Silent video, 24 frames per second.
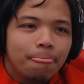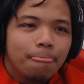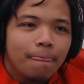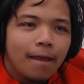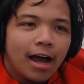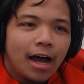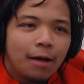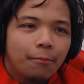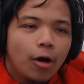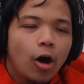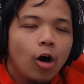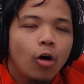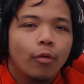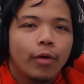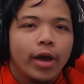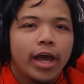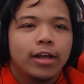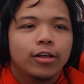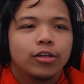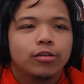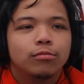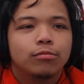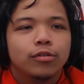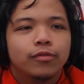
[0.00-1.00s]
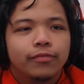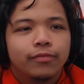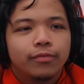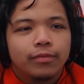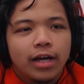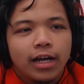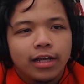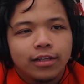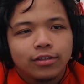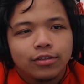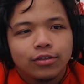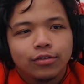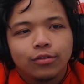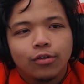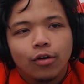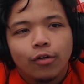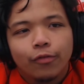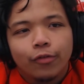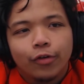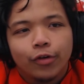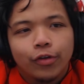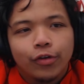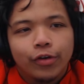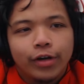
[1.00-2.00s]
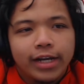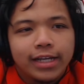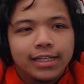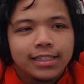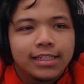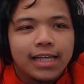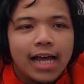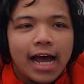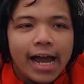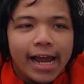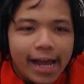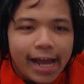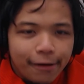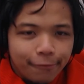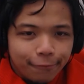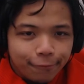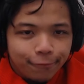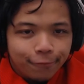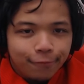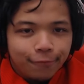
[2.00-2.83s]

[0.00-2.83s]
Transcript: um, oh, and to move and to go further is I have